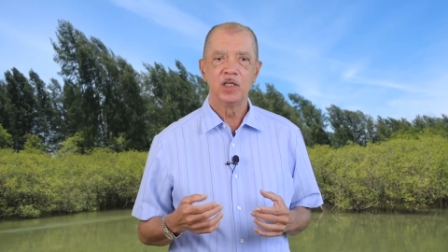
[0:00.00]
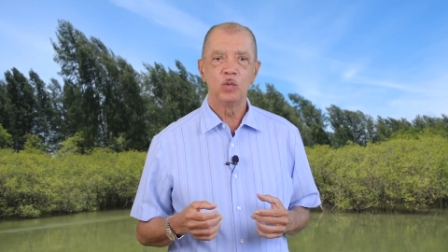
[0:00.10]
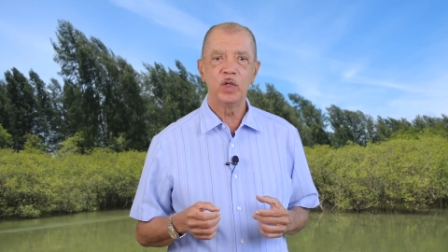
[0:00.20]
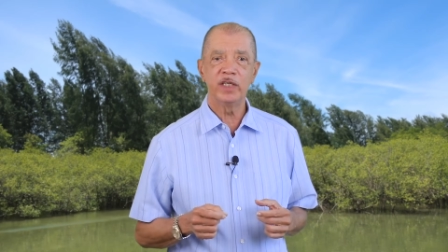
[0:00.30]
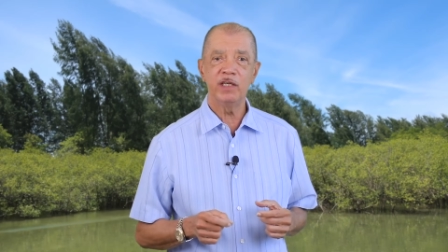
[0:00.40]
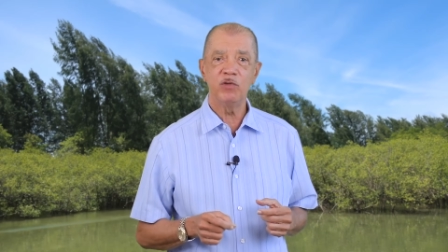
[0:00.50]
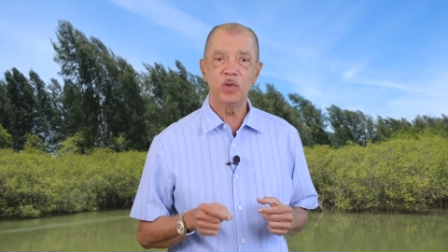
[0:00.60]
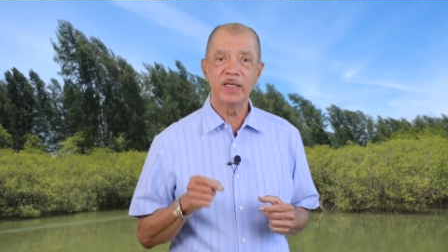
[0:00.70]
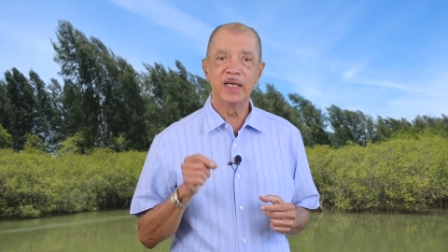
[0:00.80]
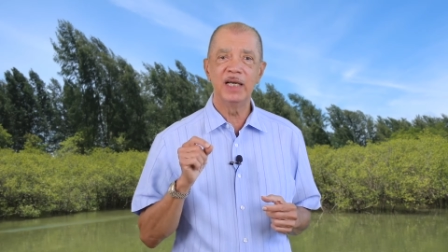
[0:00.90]
will give you
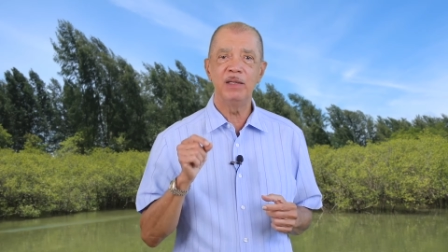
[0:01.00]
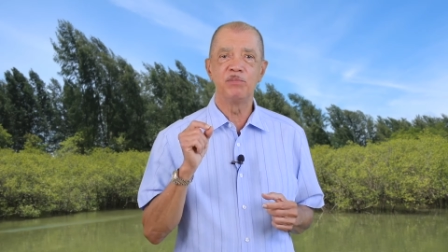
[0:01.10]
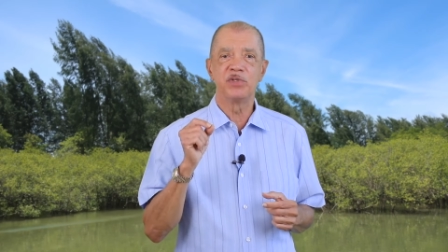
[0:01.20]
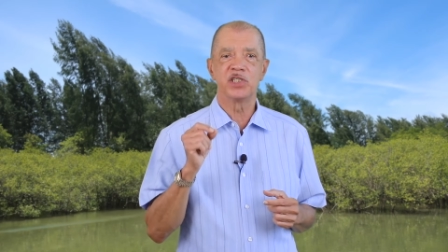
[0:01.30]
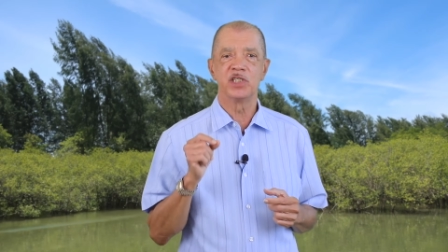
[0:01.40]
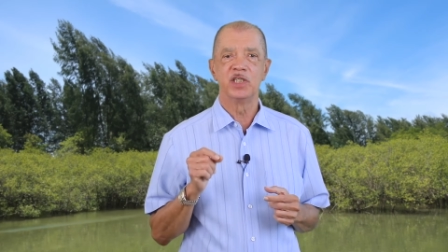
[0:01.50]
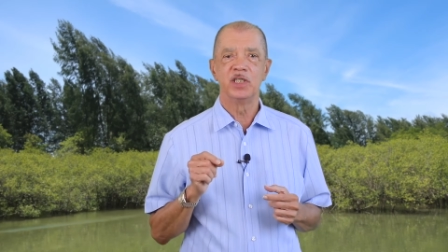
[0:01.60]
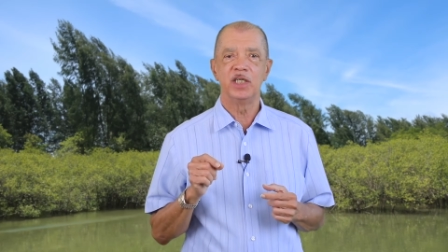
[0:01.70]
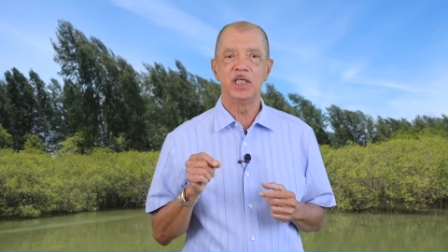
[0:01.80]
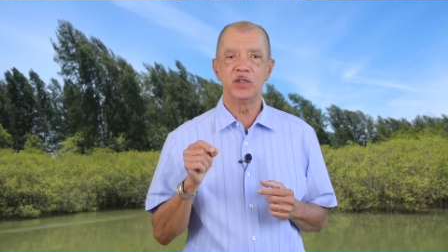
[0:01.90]
a glimpse
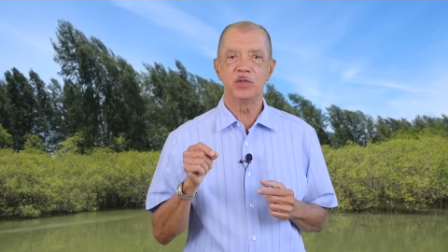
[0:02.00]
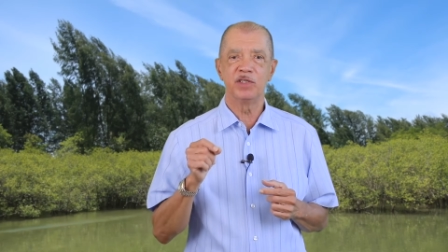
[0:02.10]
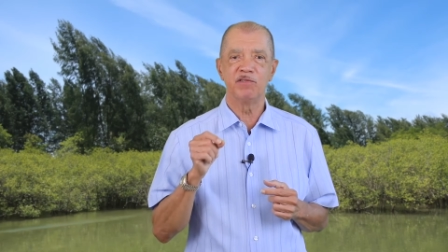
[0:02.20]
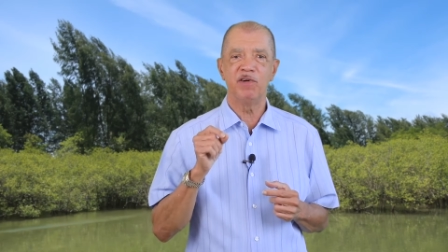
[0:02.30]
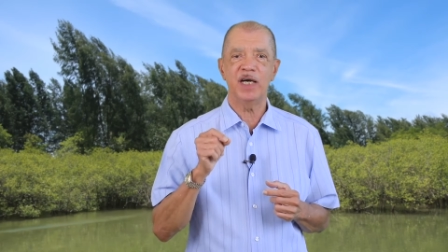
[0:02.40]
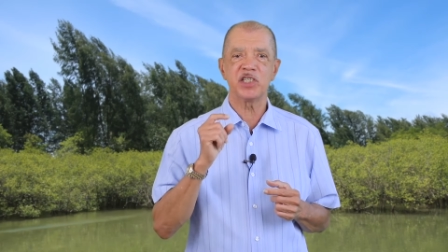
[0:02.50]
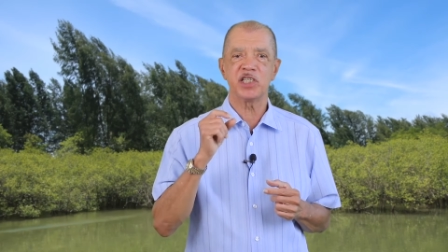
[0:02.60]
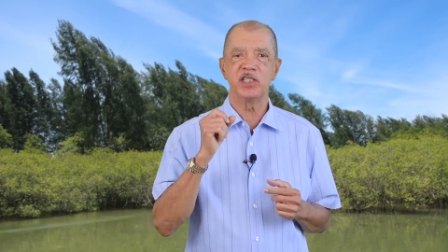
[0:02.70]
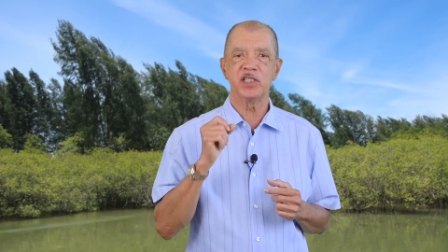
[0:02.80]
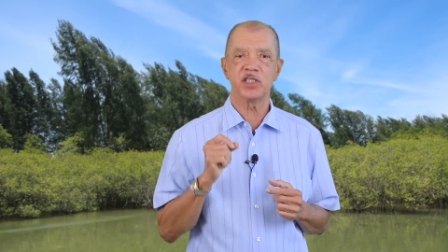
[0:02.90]
into the
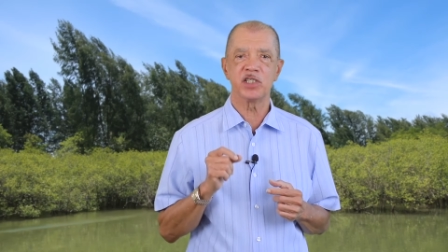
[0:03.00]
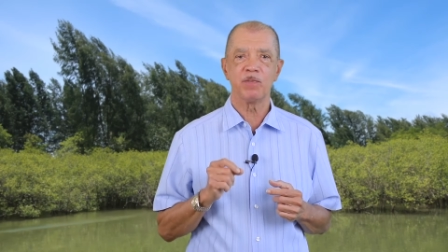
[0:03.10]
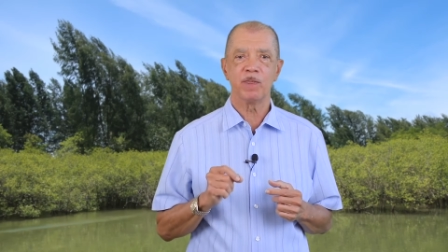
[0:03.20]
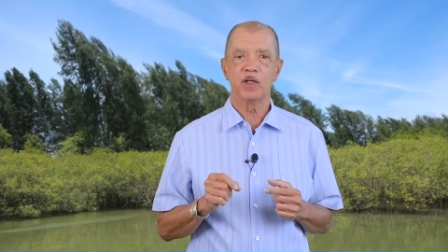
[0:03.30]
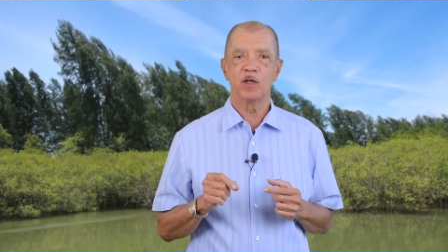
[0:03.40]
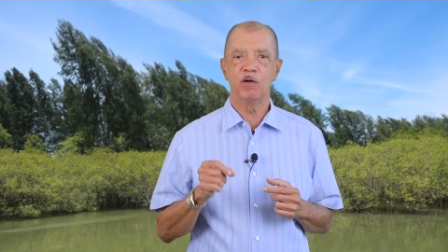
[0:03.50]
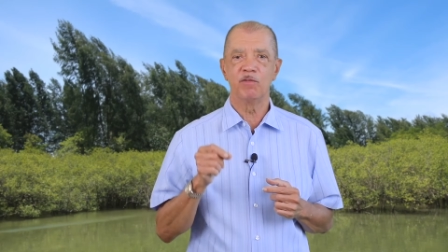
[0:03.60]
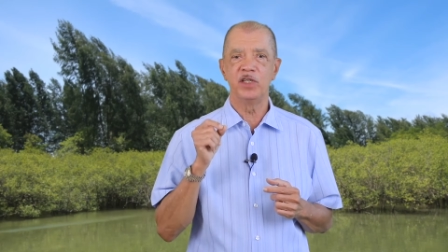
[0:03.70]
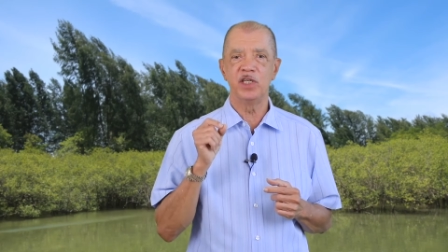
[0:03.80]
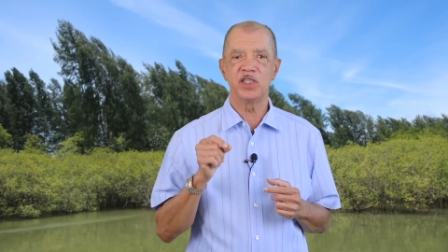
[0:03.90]
vastness of
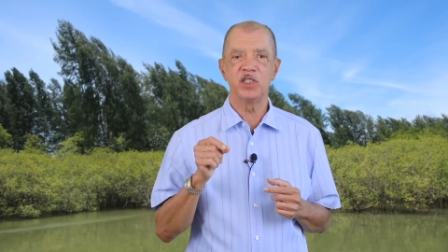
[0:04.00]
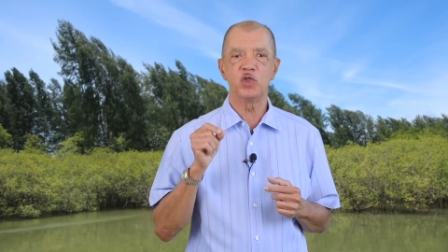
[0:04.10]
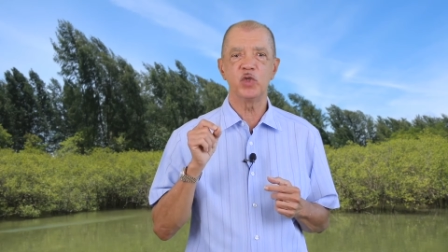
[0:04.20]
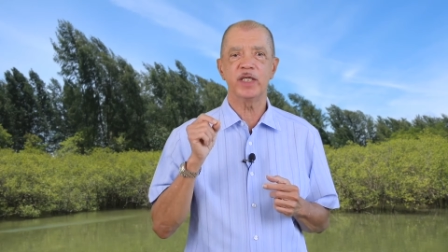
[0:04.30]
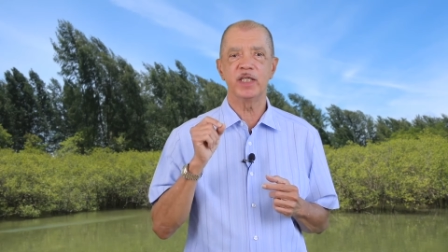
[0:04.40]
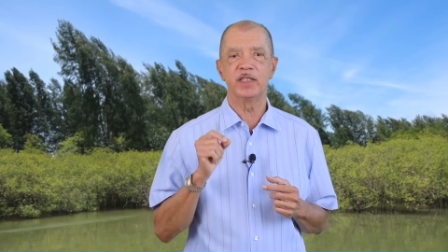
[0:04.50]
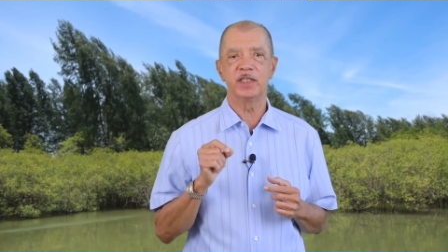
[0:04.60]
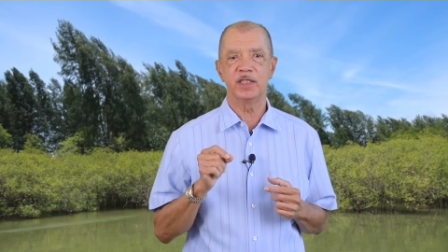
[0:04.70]
these intricate